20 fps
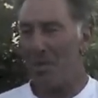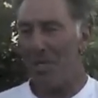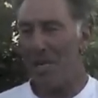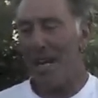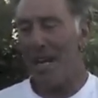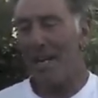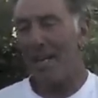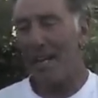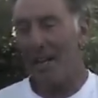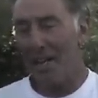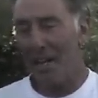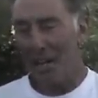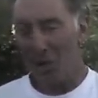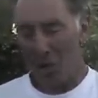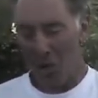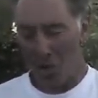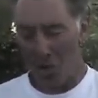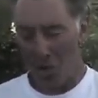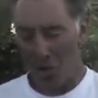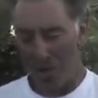take
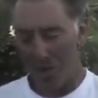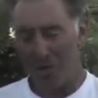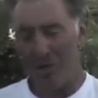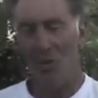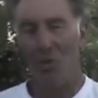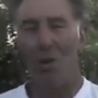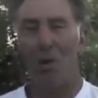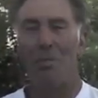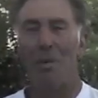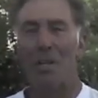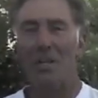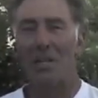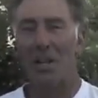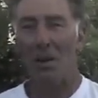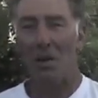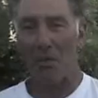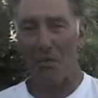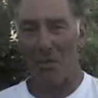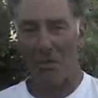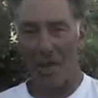corn and soybeans
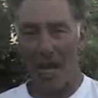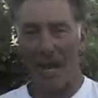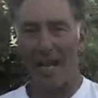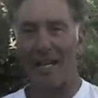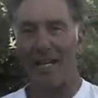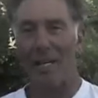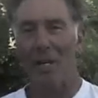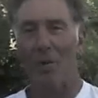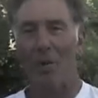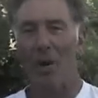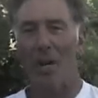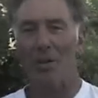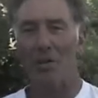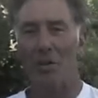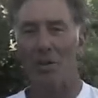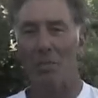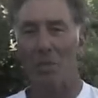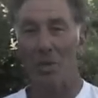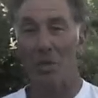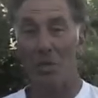out of that
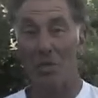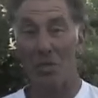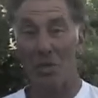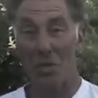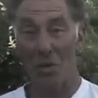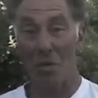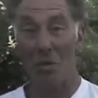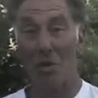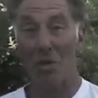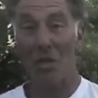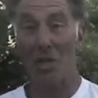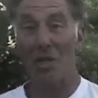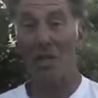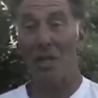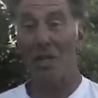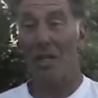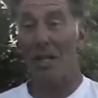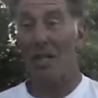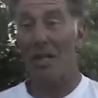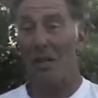equation, which is the only
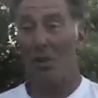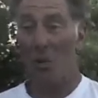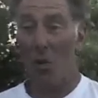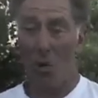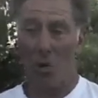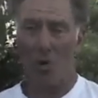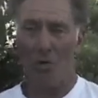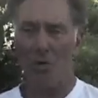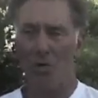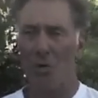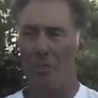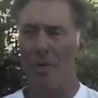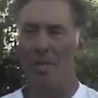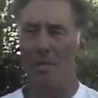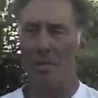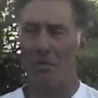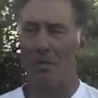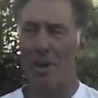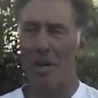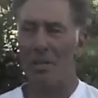corn,
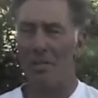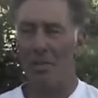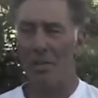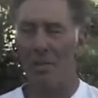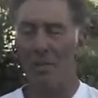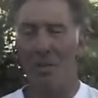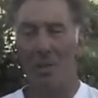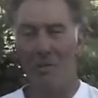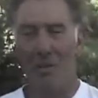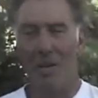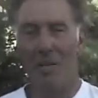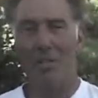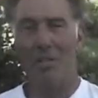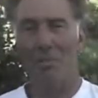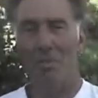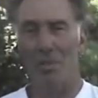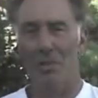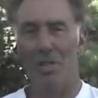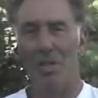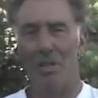soybeans, and rice are the only
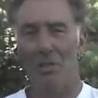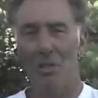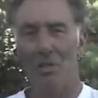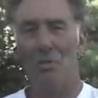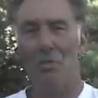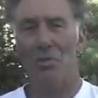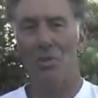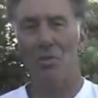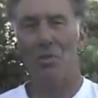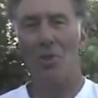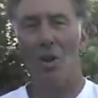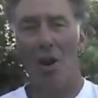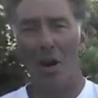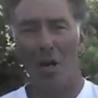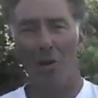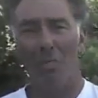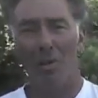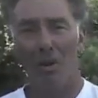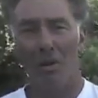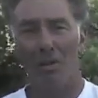vegetables they choose to
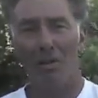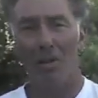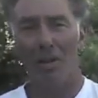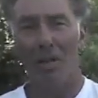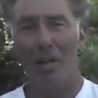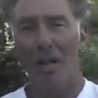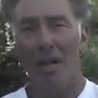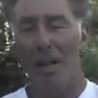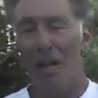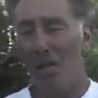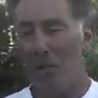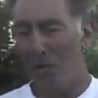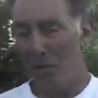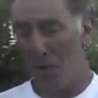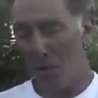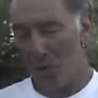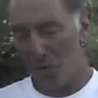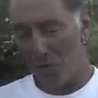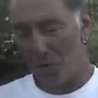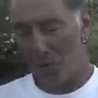talk about.
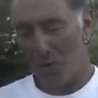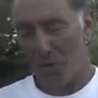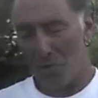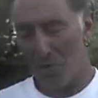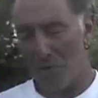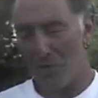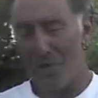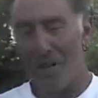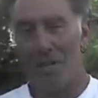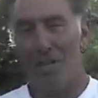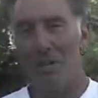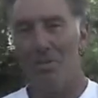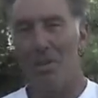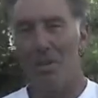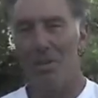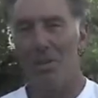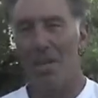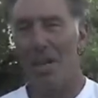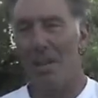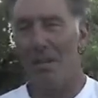Those are three
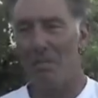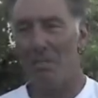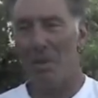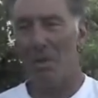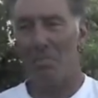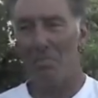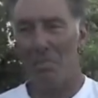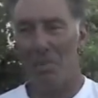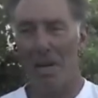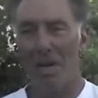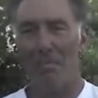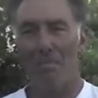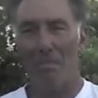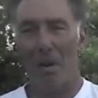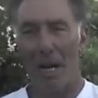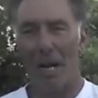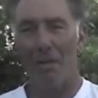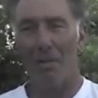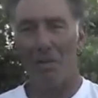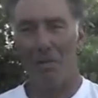vegetables that have been bred
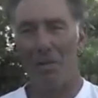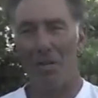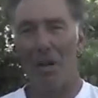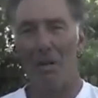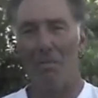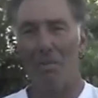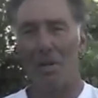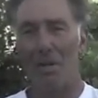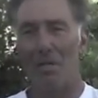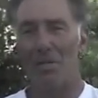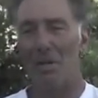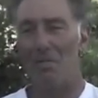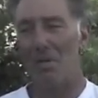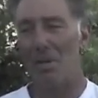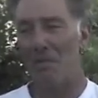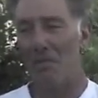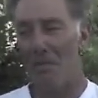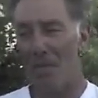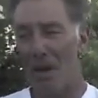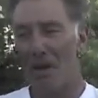by those companies to
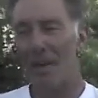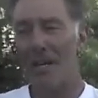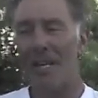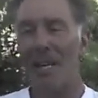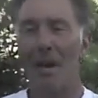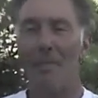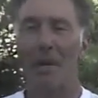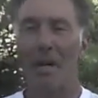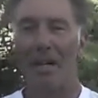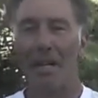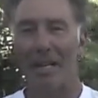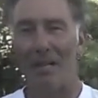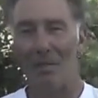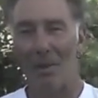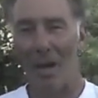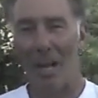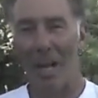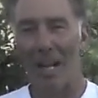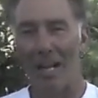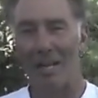be very chemically
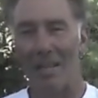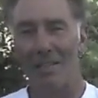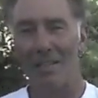reliant.